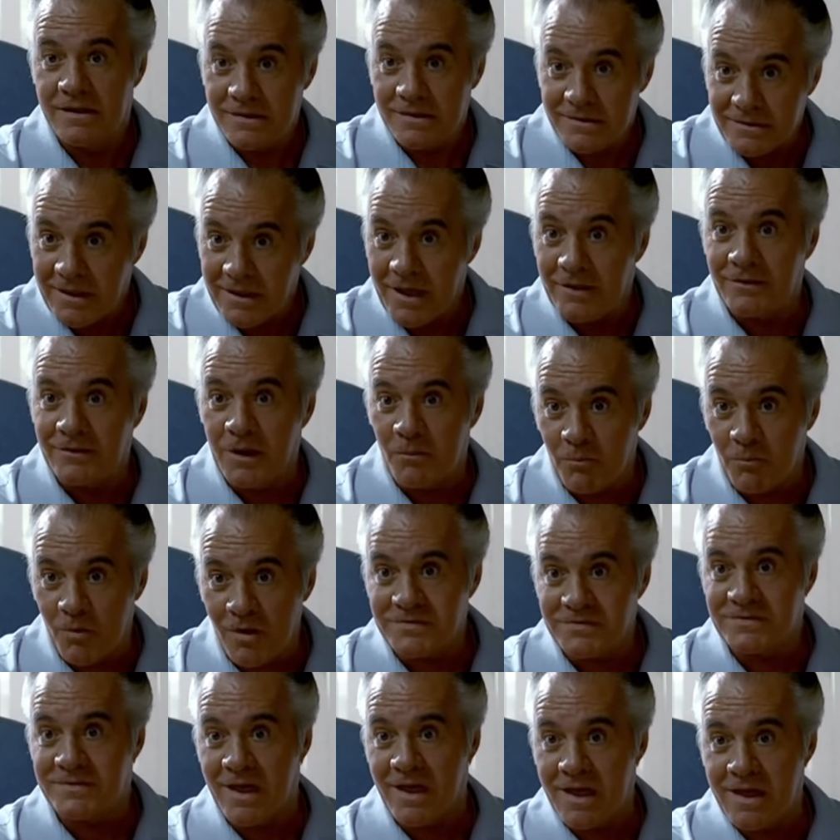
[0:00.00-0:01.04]
Stand up
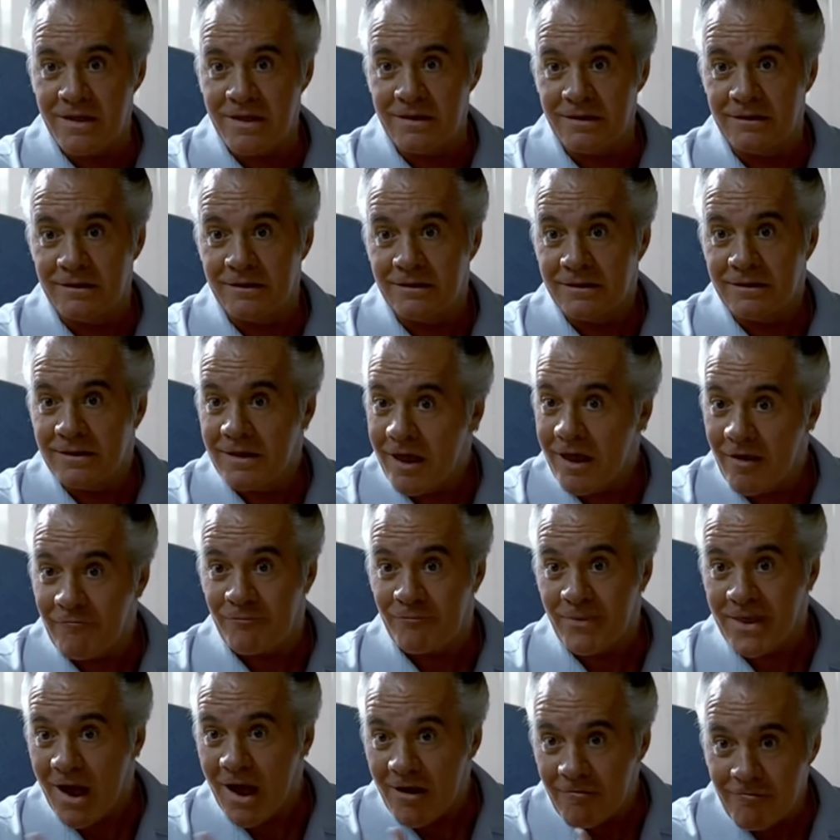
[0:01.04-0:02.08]
one day,
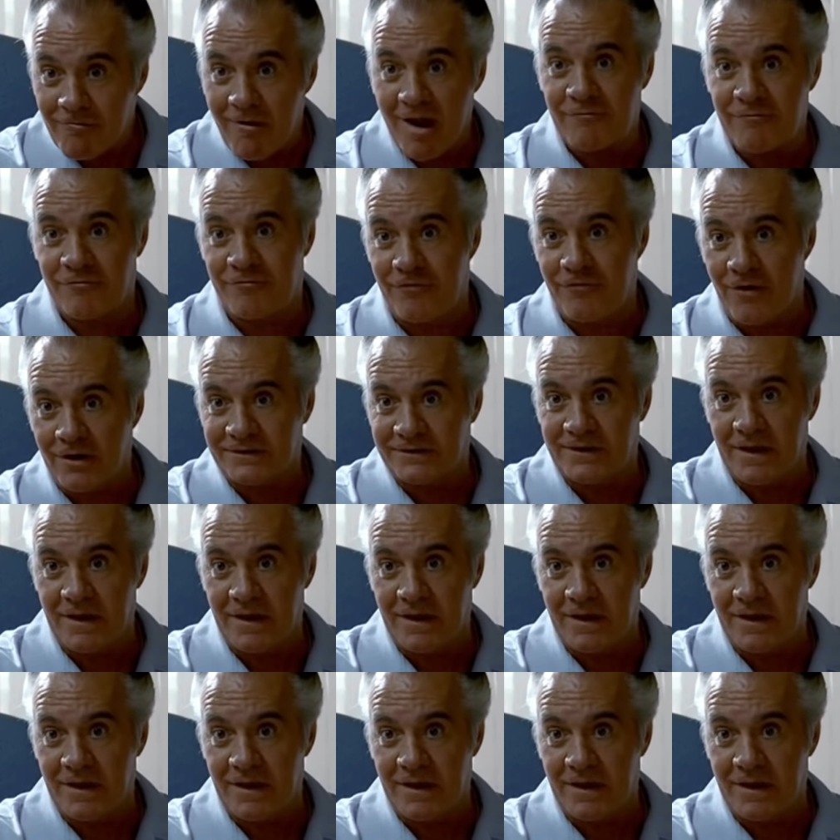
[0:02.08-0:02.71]
FBI rat fuck